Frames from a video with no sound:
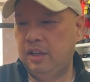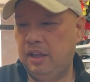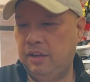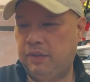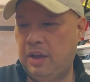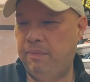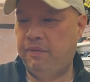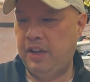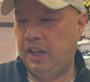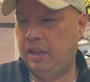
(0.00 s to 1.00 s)
If I'm
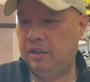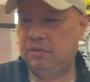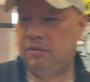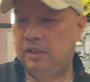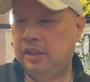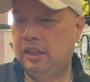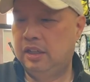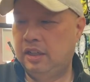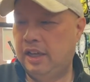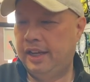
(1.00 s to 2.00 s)
feeling
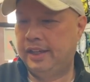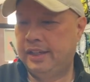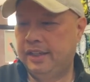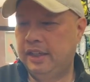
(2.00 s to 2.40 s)
like,